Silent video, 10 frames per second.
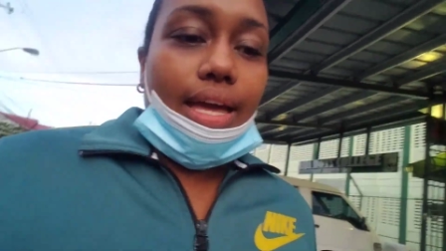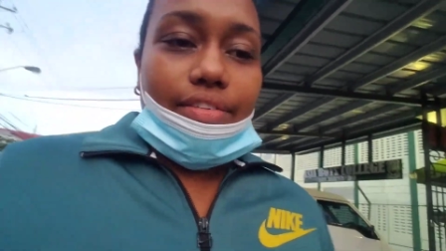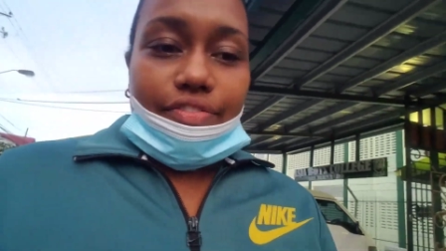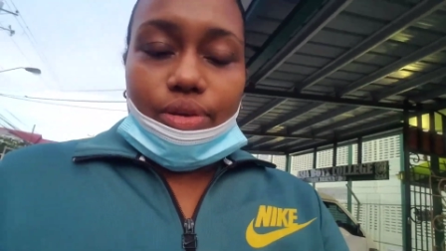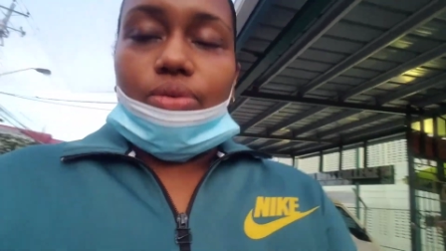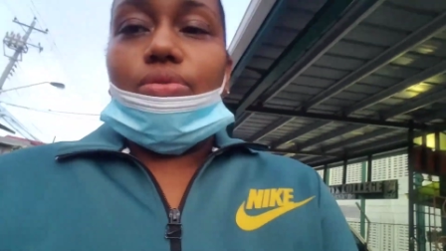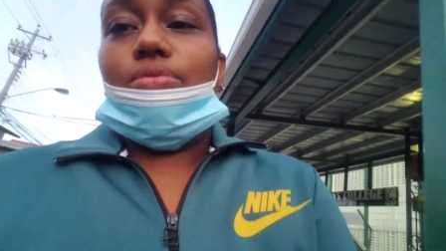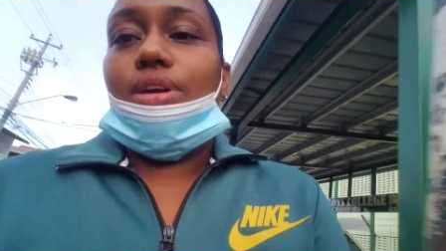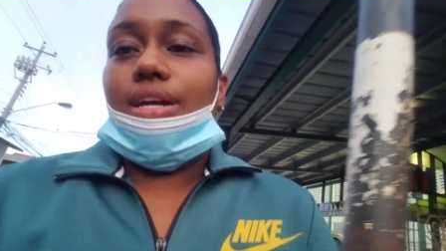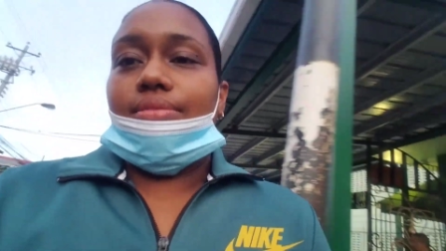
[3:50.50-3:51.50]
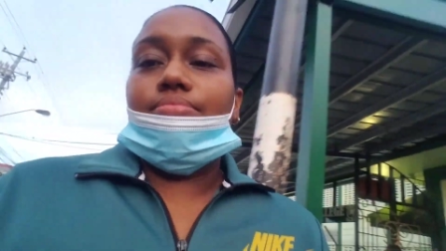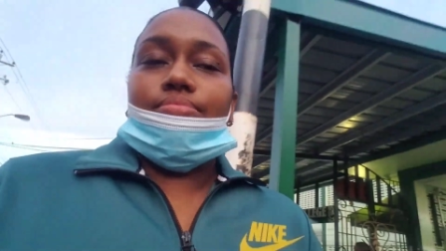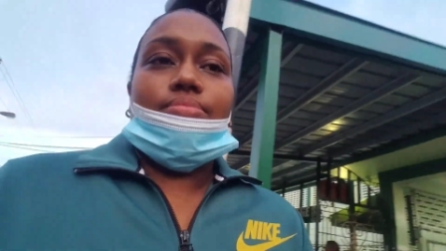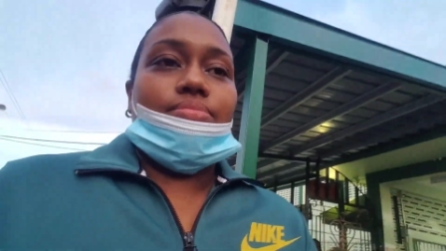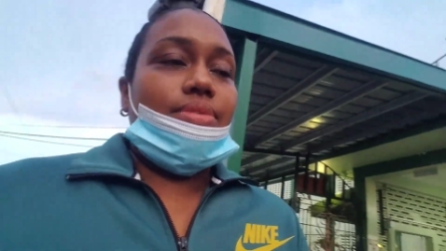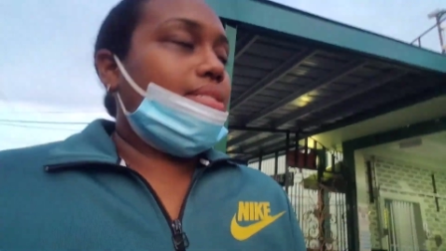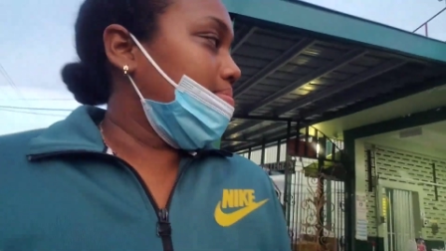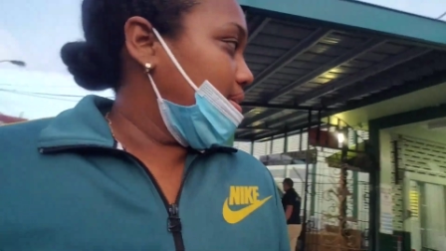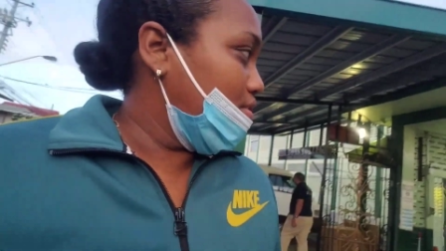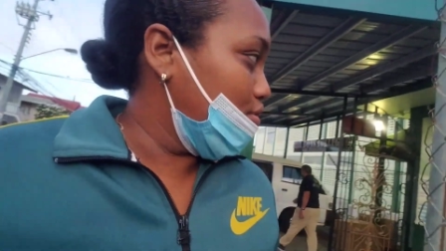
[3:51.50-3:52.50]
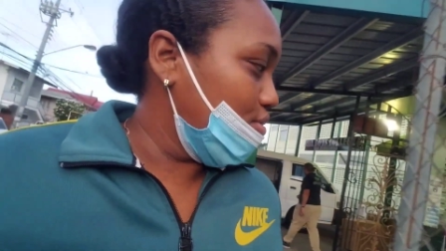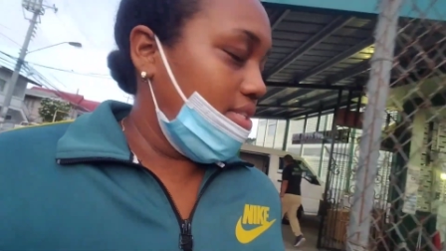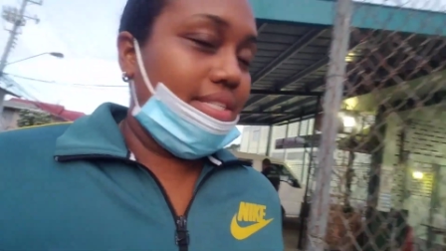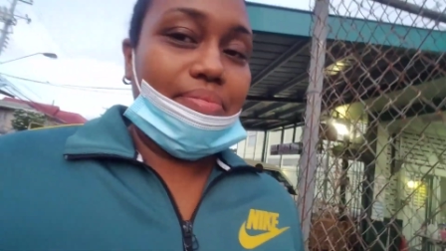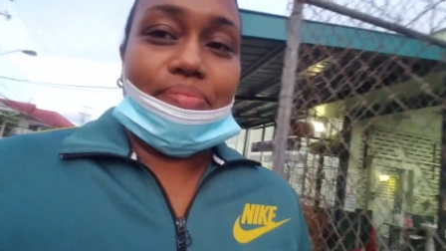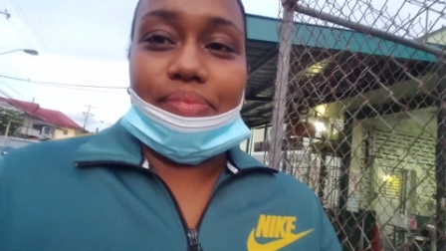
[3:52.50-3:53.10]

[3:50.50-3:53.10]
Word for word: if you mm, smell roti,